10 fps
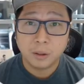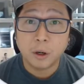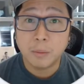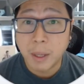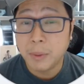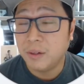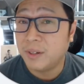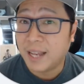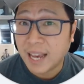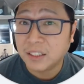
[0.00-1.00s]
Or maybe you
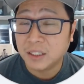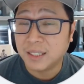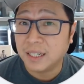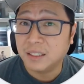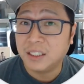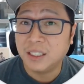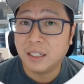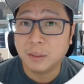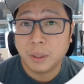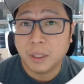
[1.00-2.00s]
even exercise the
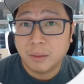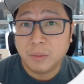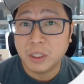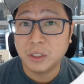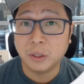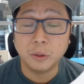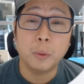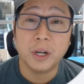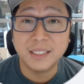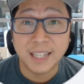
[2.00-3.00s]
shares, but you just don't know
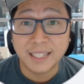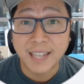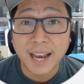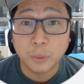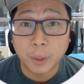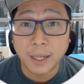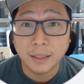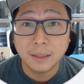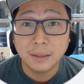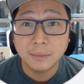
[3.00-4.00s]
where you stand tax-wise.